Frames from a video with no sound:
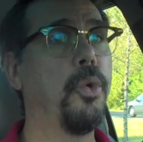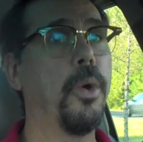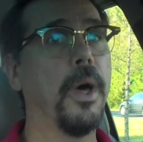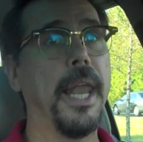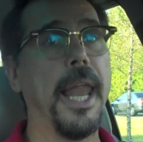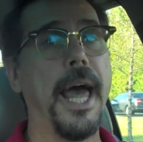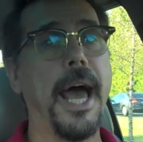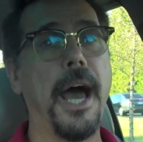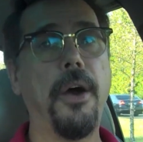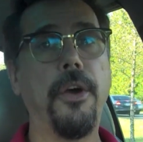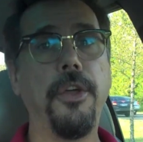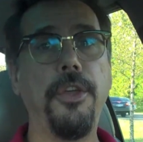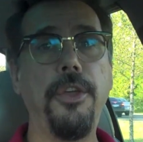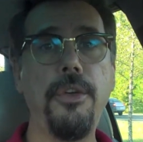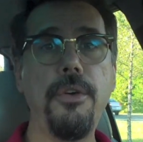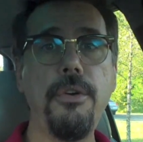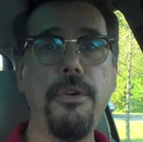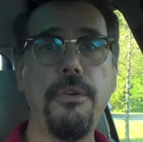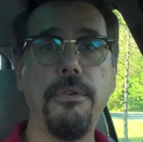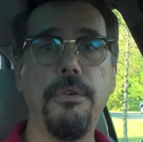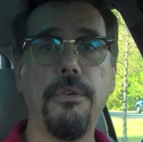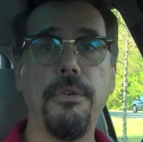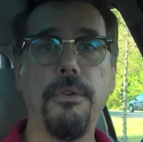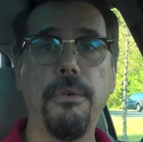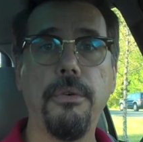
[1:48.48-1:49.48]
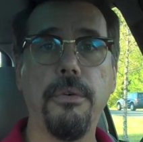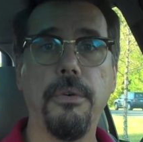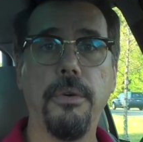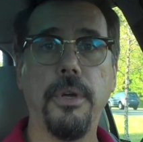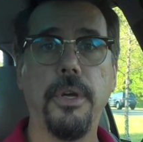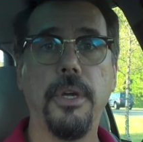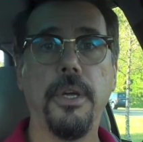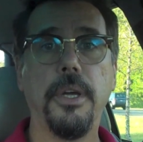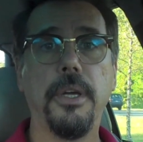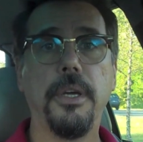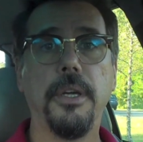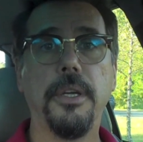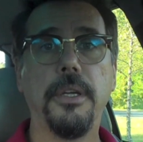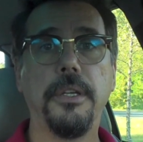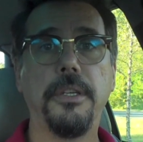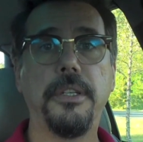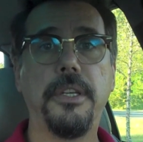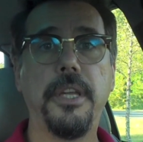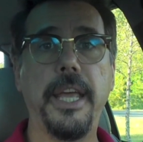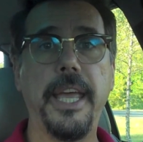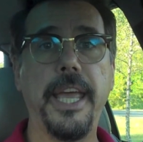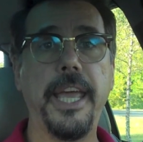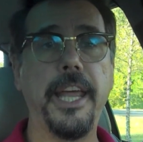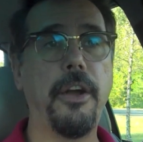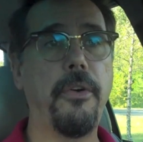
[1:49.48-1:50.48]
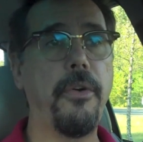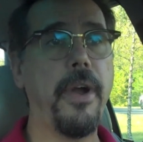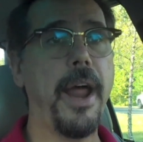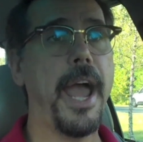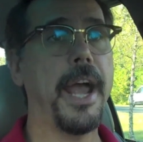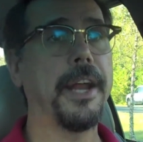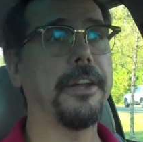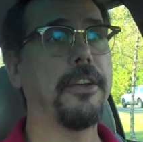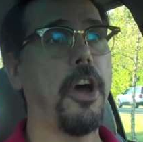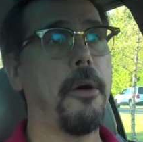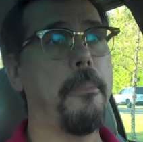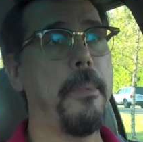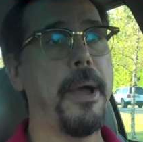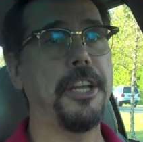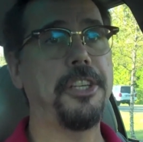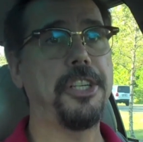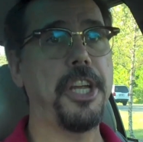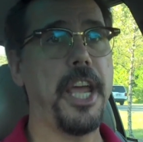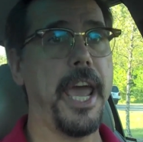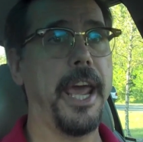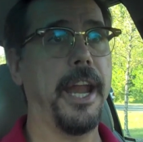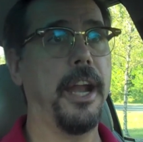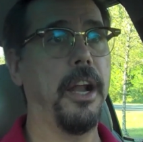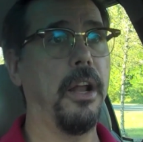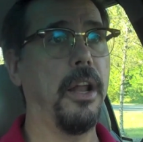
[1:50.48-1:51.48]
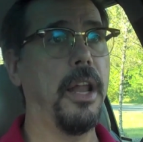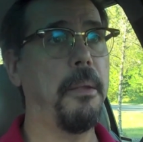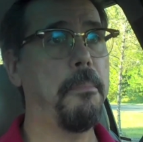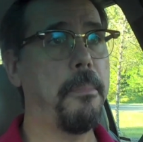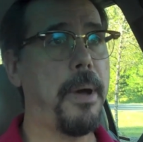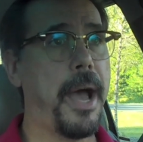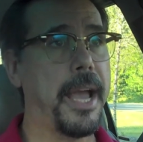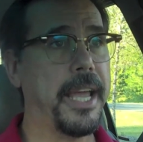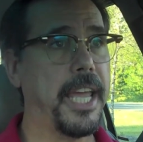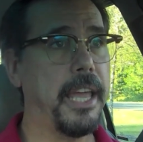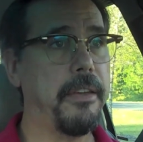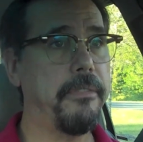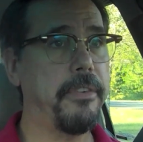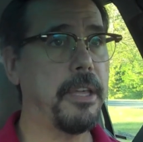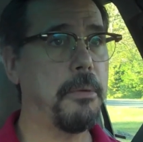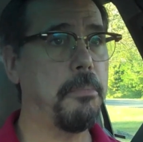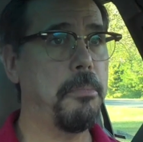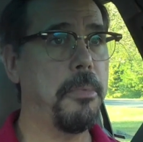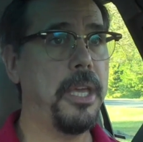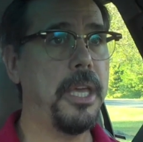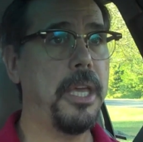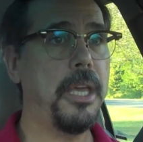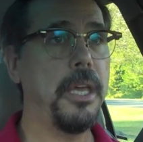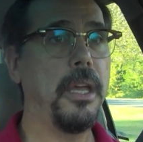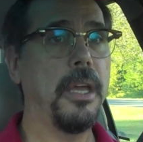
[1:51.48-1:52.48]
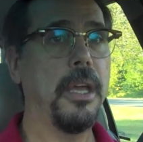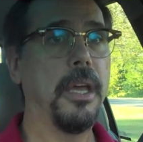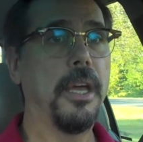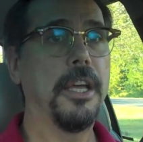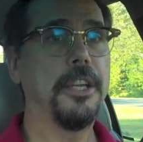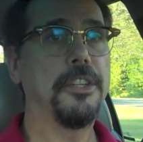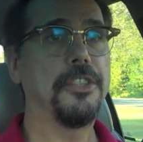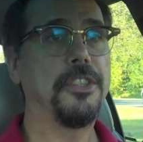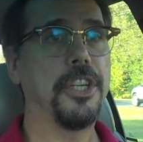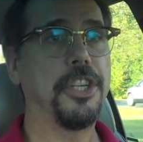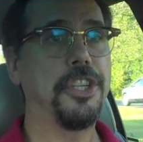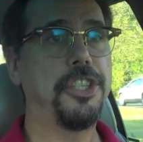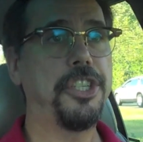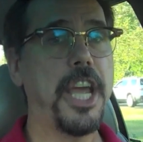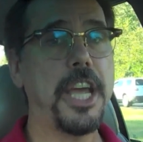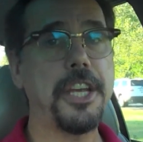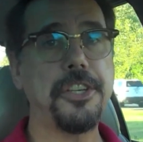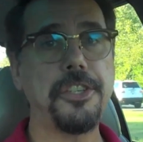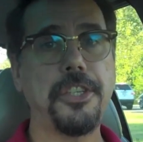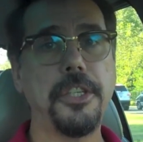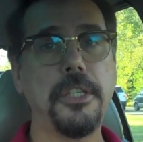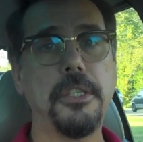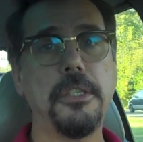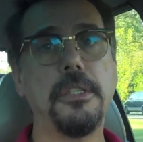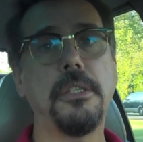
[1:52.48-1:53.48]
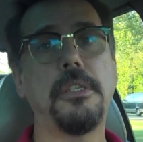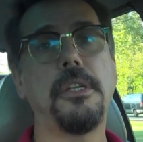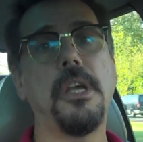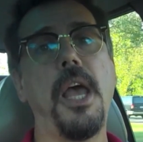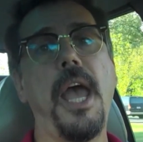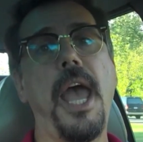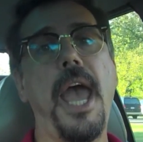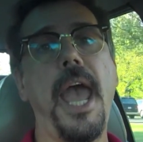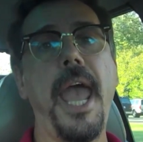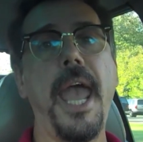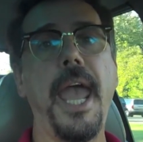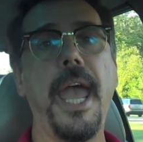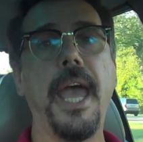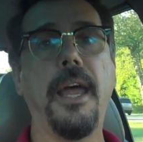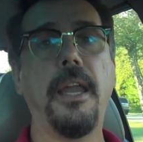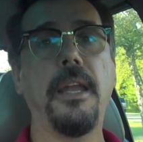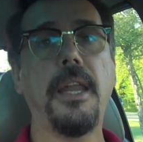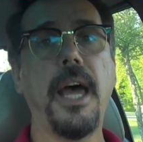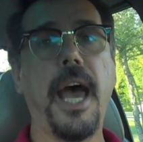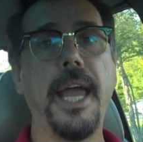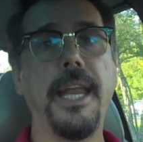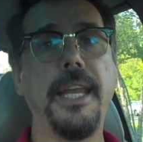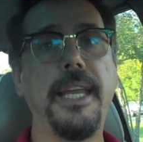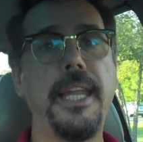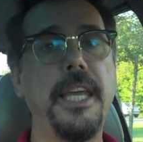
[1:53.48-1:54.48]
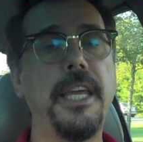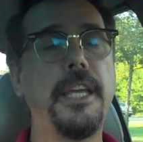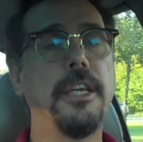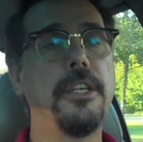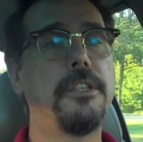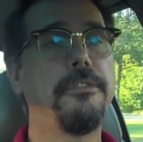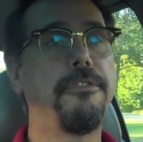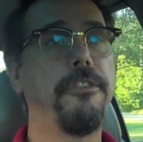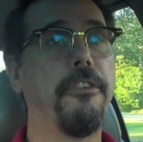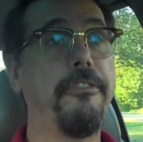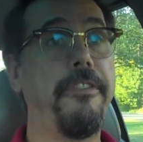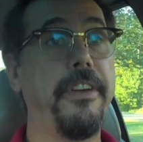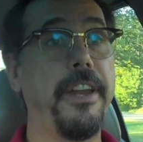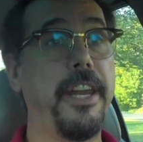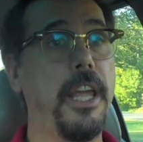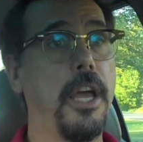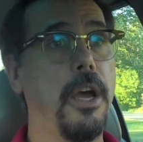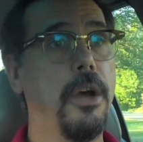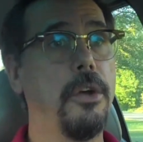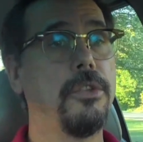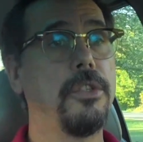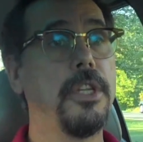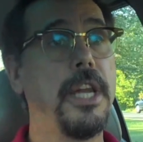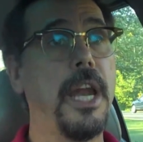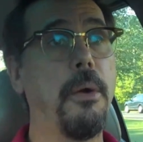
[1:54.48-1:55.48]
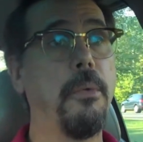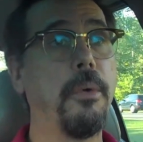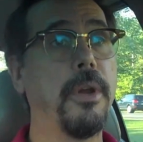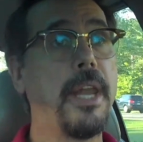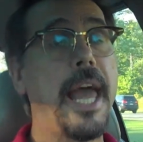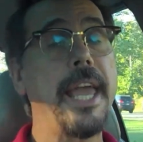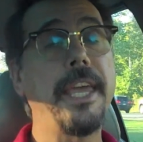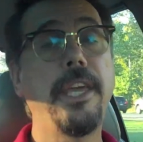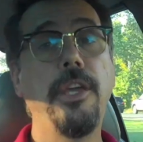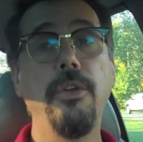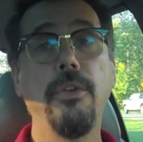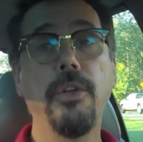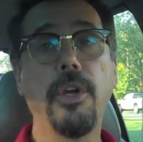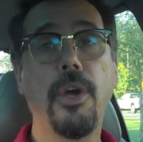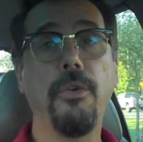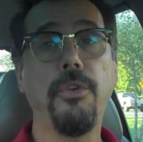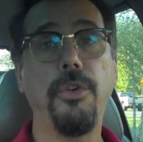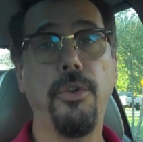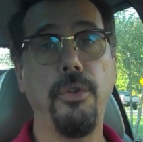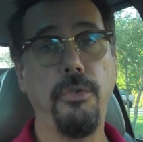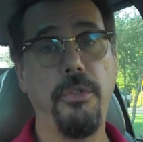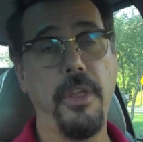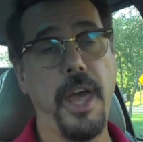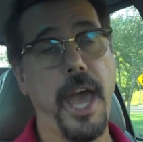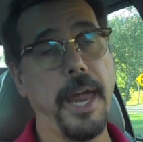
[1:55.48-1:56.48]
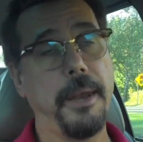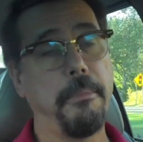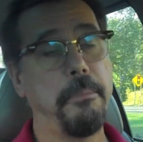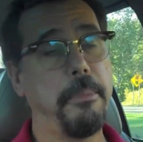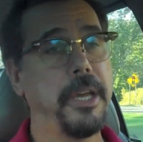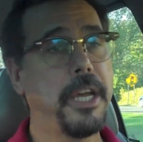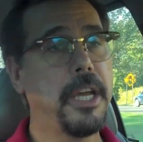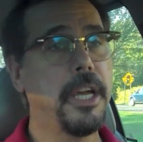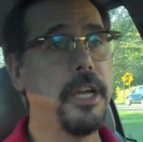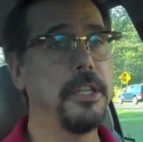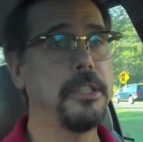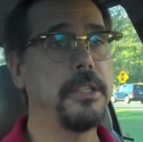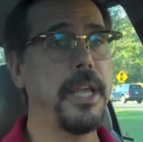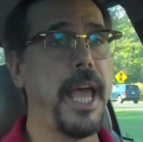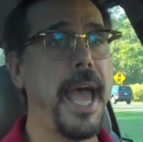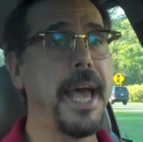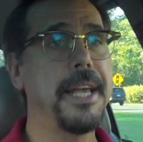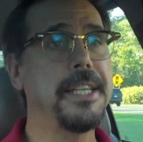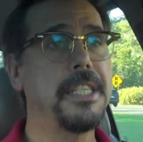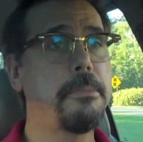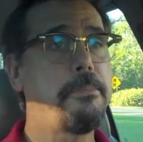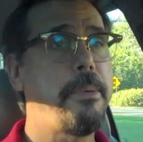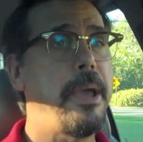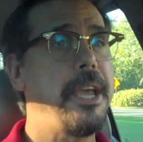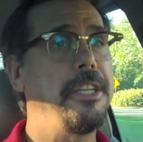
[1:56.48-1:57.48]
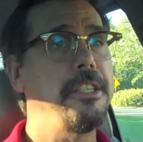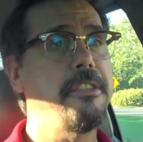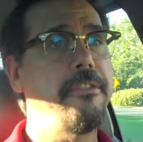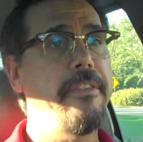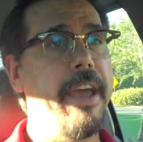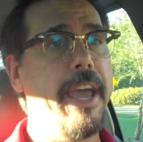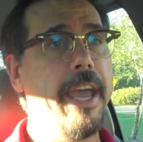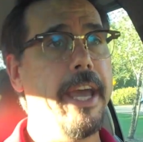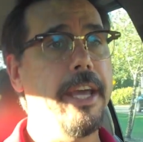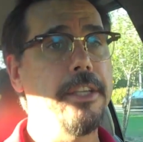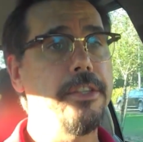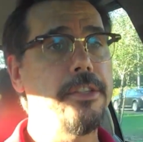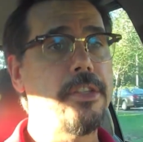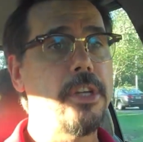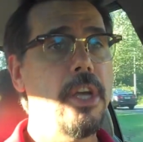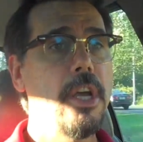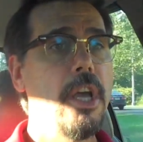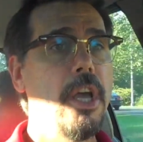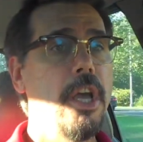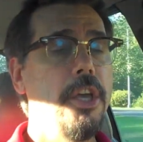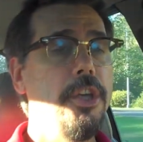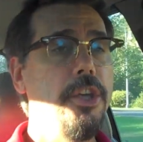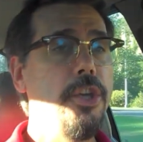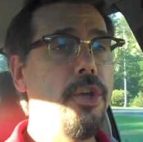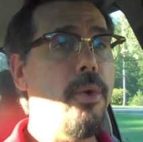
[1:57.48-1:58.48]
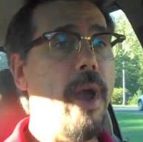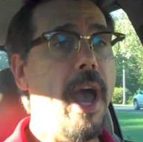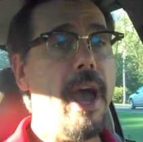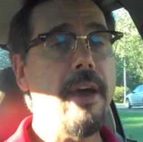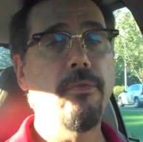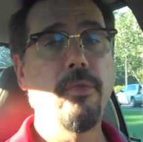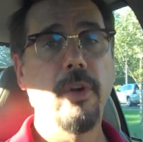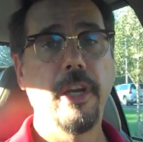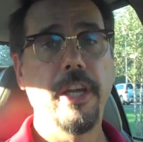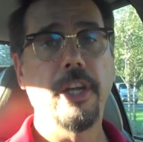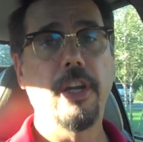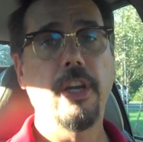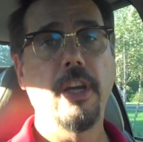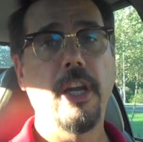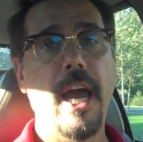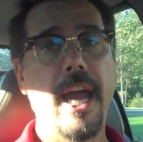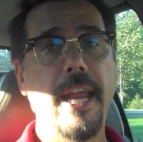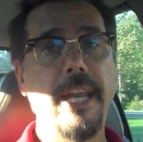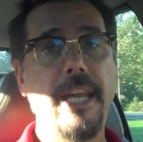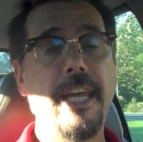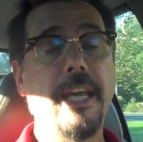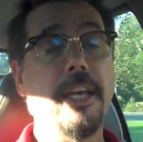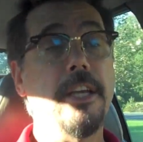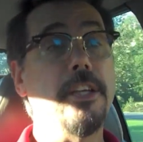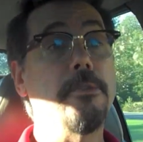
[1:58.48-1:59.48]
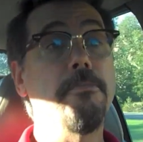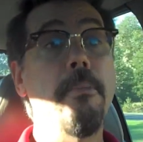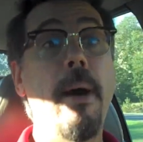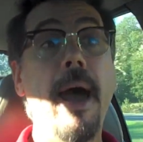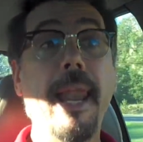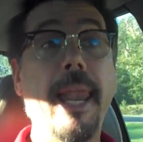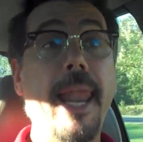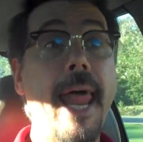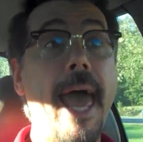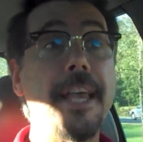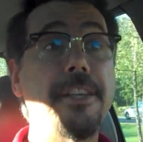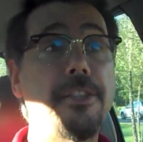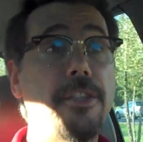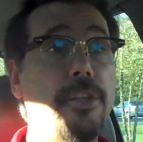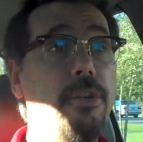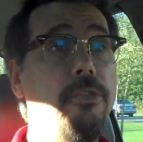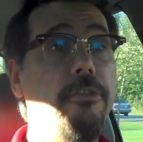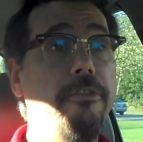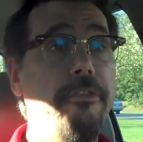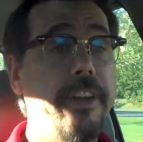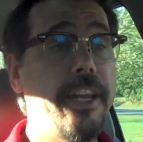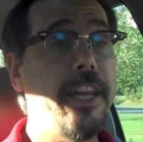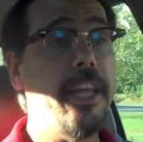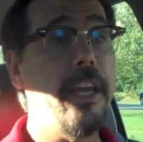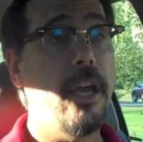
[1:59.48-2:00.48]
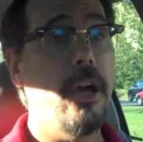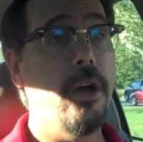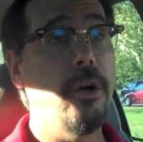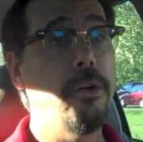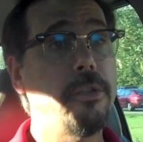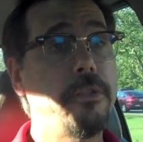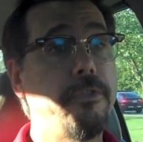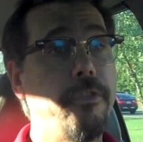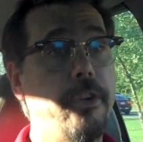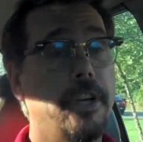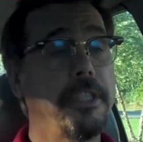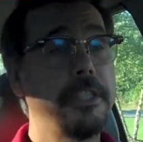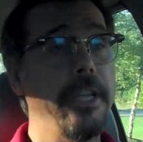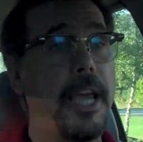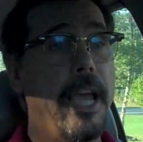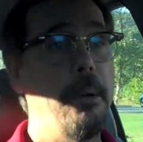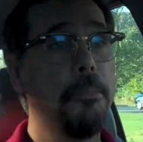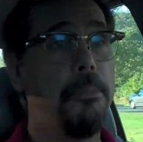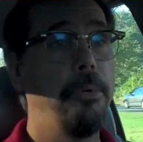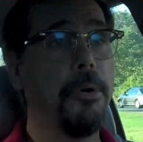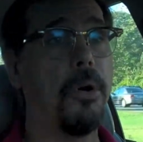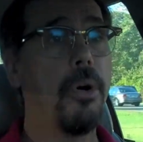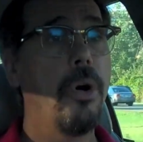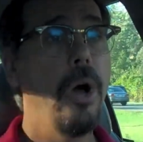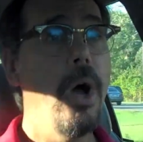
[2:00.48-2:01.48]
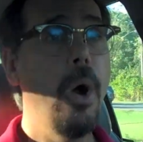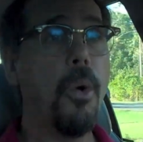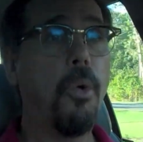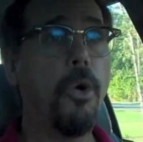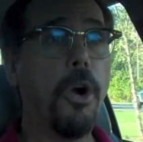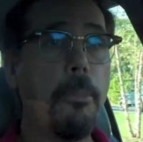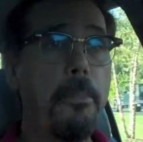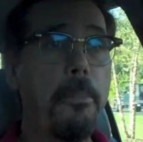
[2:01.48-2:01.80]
allow you to interact on my channel by giving me suggestions and ideas for videos. And I would like you to go do that because as space fans, you have really good ideas. My last two videos, for example, were